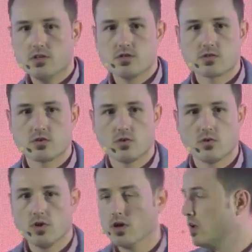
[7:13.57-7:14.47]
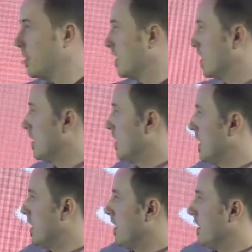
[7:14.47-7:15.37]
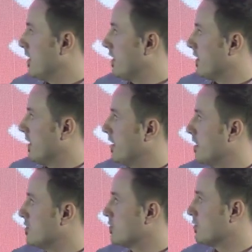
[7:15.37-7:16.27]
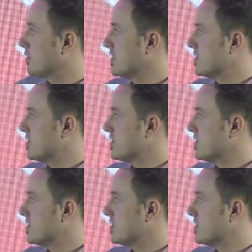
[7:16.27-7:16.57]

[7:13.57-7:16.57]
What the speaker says: So then you can